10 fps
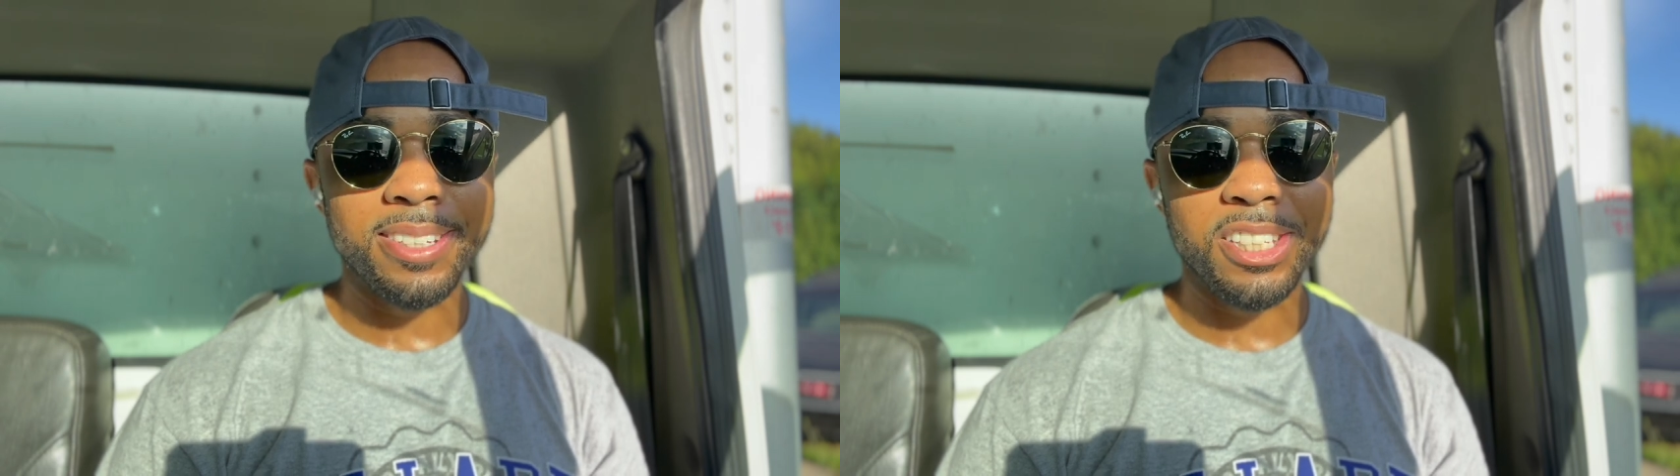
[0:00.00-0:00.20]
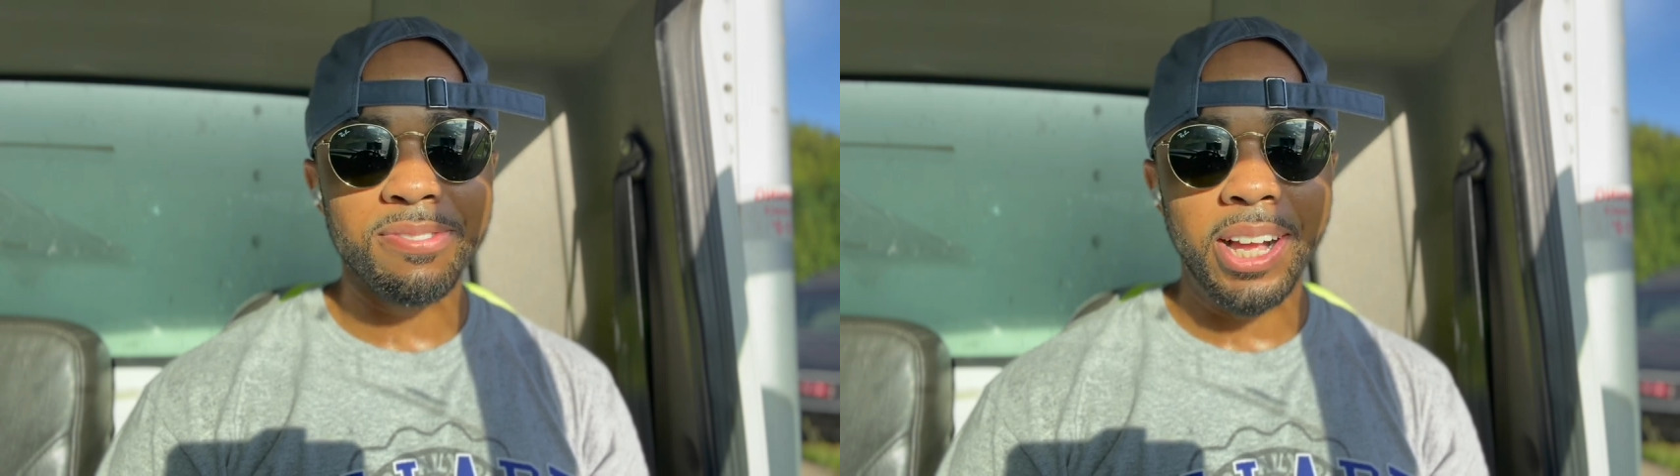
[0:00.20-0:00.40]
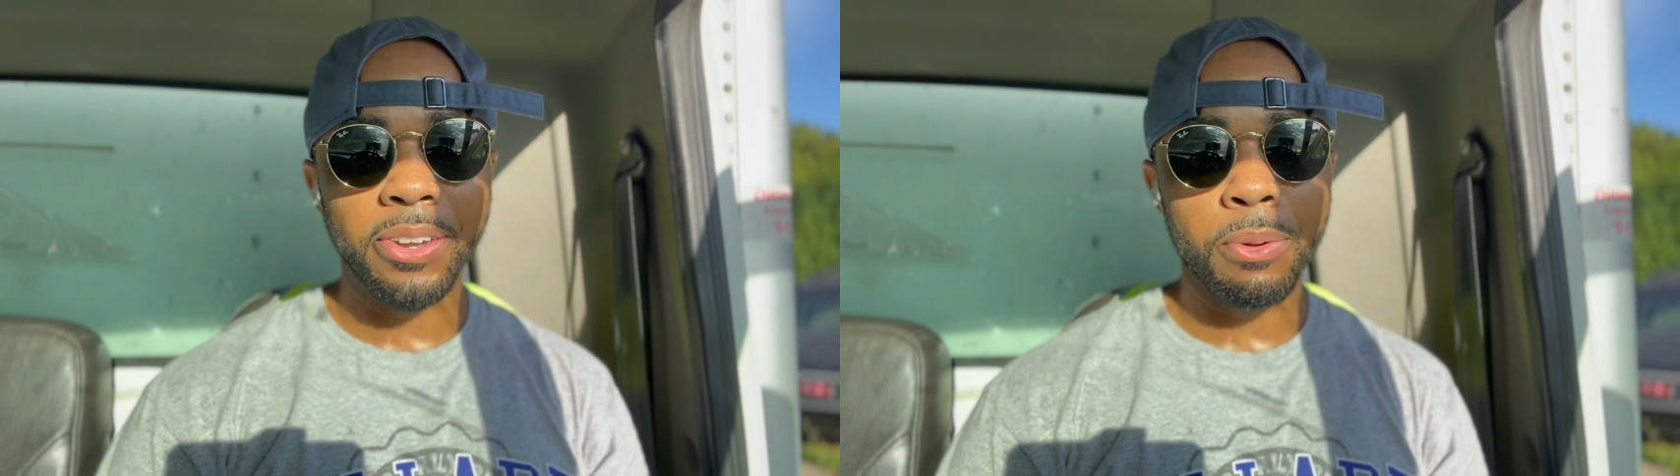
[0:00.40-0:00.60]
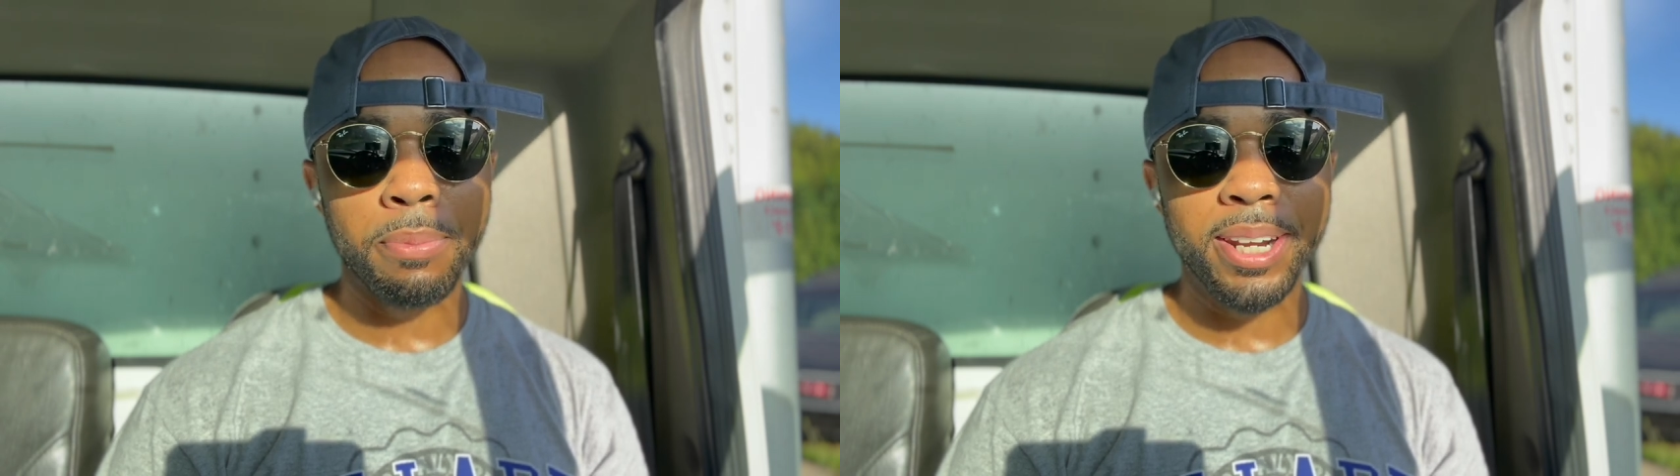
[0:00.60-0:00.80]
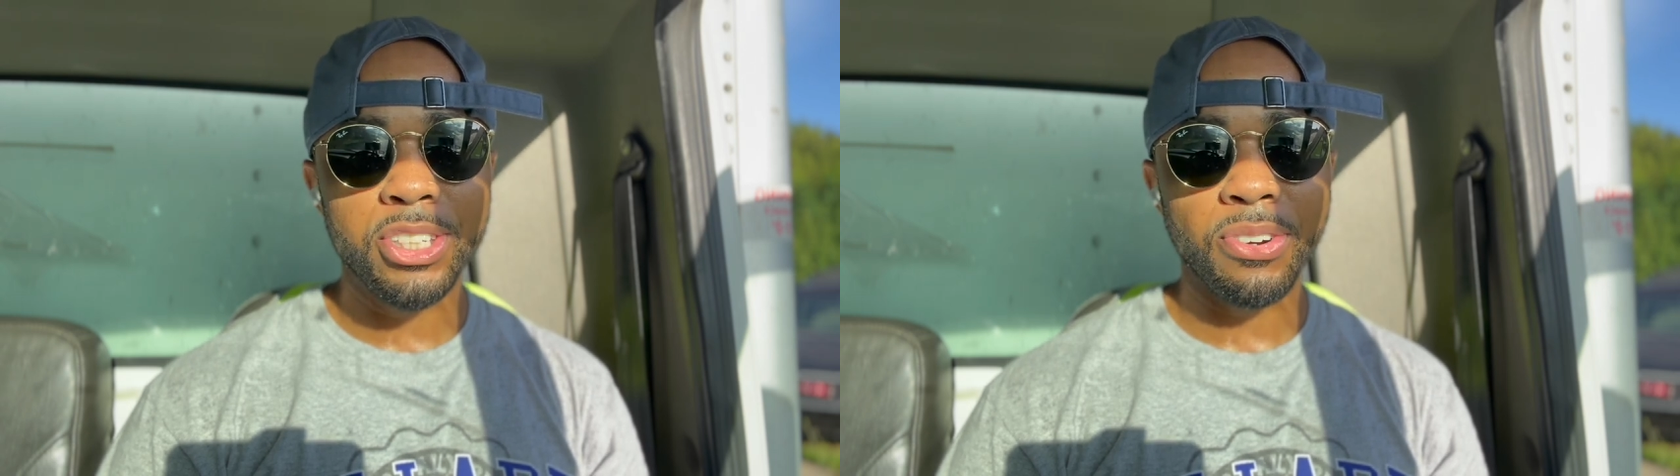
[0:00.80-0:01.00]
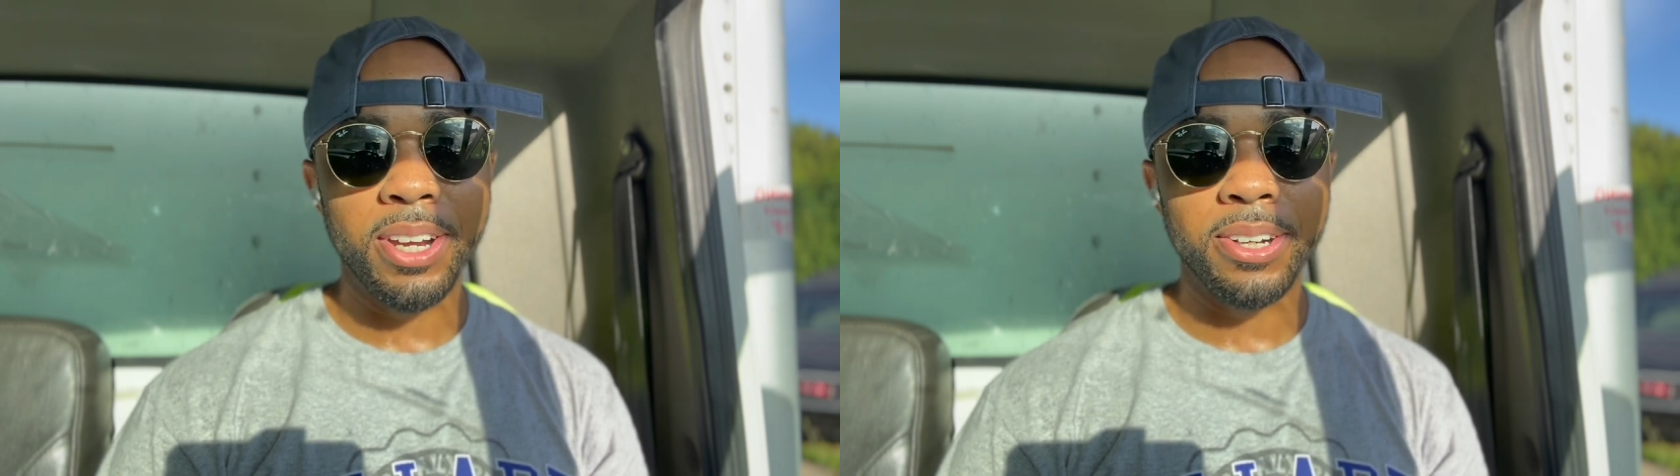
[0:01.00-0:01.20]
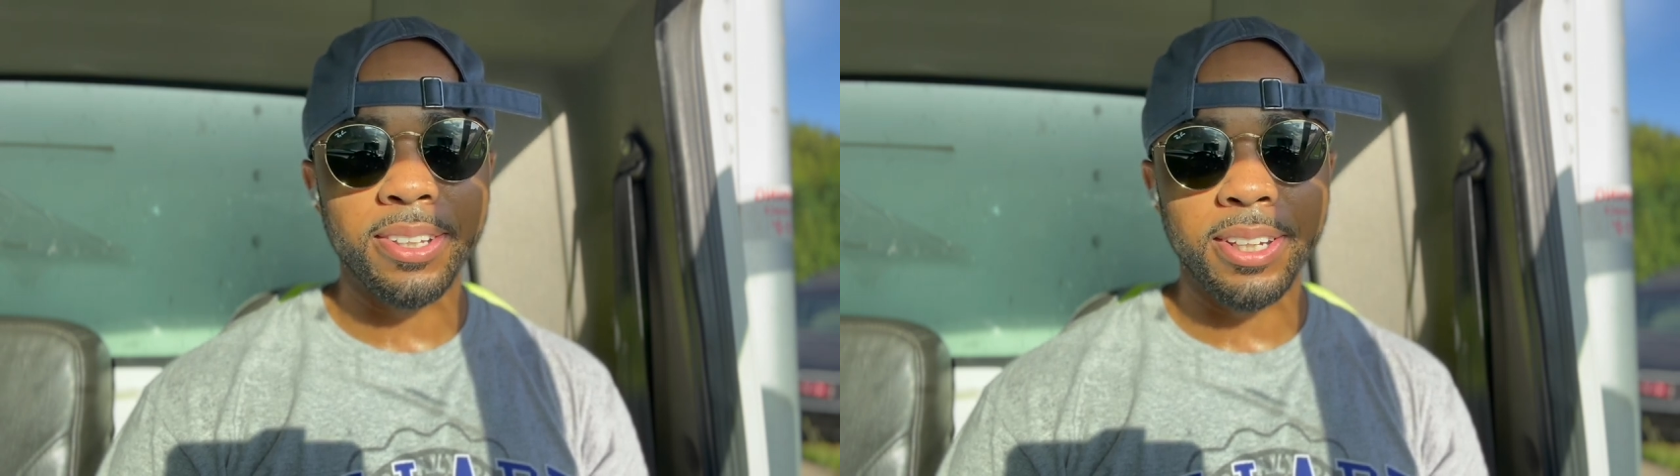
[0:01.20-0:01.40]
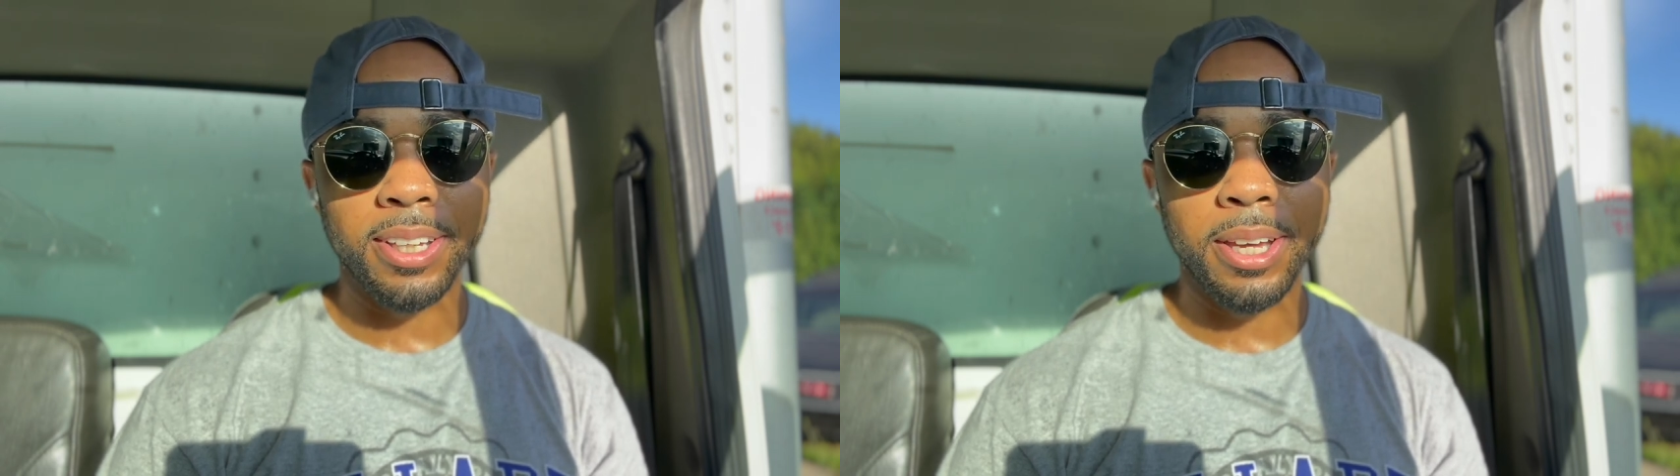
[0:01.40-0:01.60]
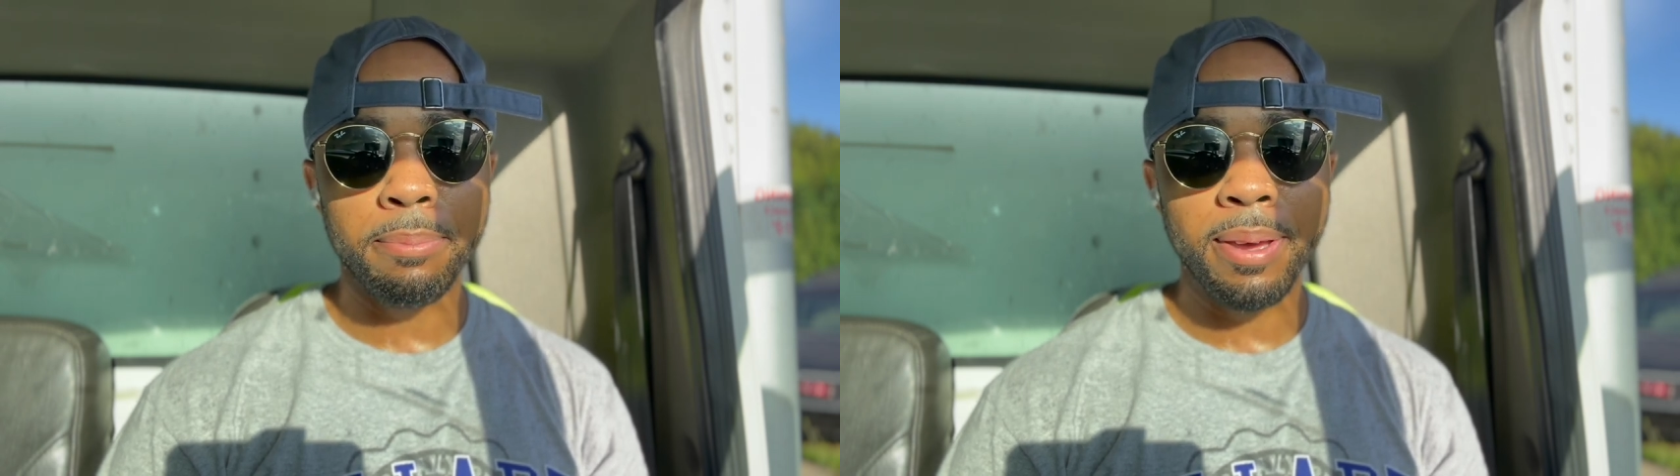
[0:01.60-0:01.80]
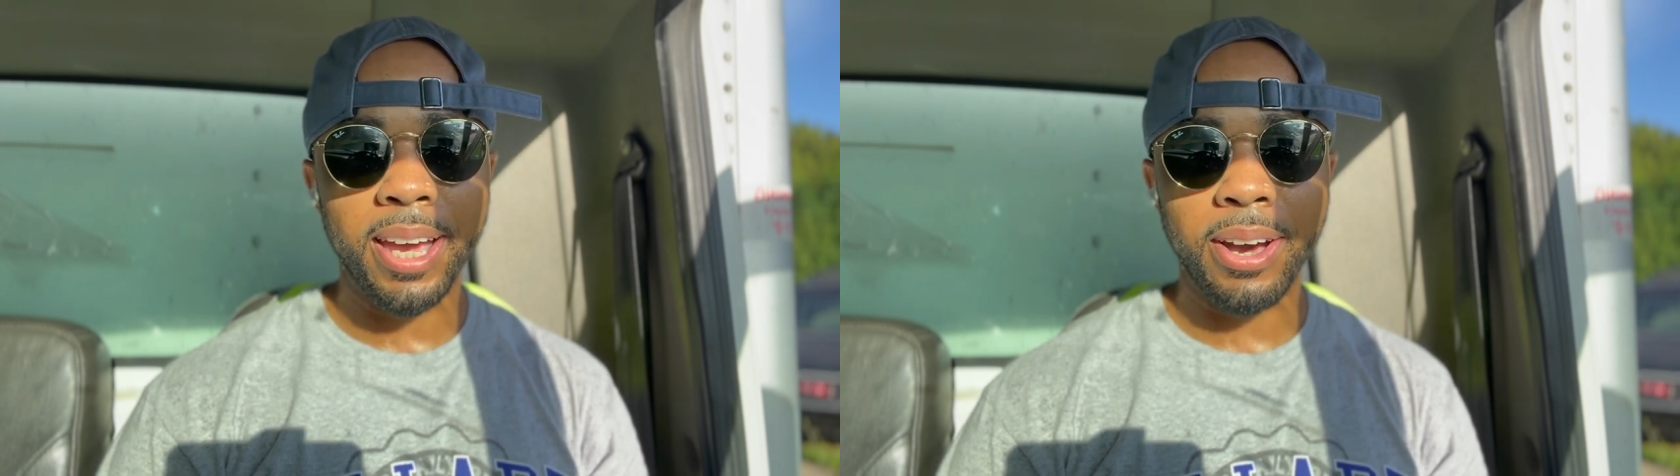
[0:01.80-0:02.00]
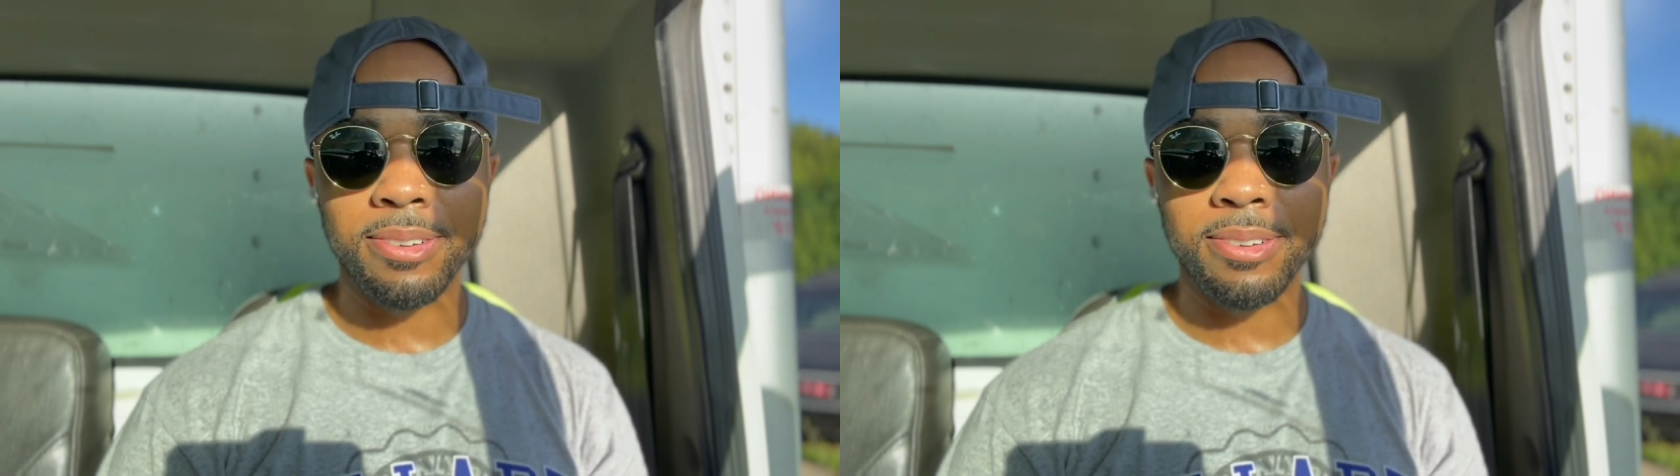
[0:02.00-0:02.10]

Just follow the money trail and then come back.